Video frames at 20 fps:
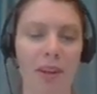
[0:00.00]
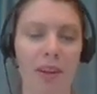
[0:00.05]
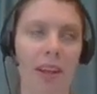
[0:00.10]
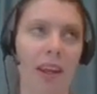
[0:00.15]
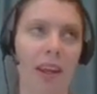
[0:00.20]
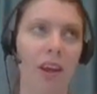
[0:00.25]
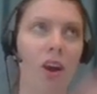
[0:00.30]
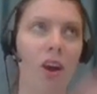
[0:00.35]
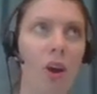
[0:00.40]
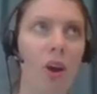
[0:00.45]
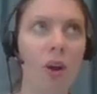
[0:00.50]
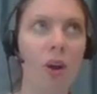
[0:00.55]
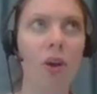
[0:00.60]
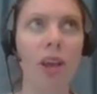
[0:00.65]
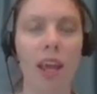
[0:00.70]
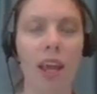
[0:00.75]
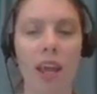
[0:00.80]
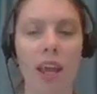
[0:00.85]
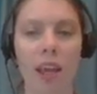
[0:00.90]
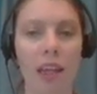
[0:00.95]
Like, oh,
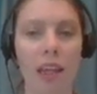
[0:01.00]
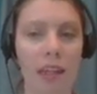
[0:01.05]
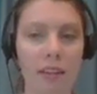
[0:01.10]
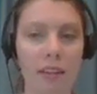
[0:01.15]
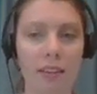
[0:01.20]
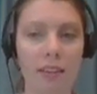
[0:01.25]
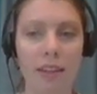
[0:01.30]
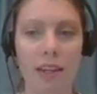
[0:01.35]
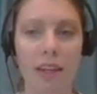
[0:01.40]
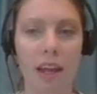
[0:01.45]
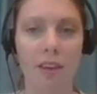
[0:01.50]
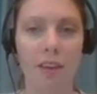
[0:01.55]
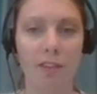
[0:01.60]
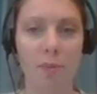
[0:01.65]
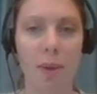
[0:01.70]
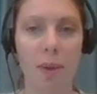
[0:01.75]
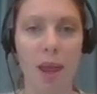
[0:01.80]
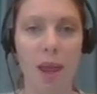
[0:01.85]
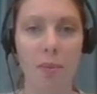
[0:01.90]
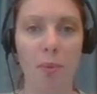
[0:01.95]
okay, at least I didn't have to
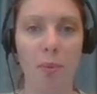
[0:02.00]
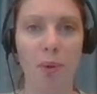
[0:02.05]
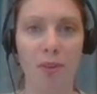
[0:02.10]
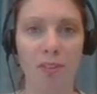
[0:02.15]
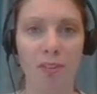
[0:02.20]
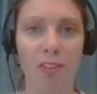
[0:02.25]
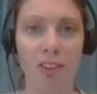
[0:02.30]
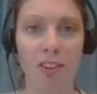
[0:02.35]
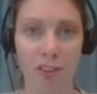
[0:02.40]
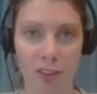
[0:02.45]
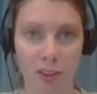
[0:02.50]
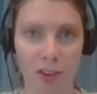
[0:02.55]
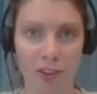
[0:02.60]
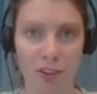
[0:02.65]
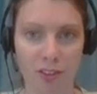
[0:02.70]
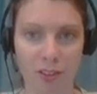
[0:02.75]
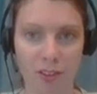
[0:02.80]
pay more for the skirt.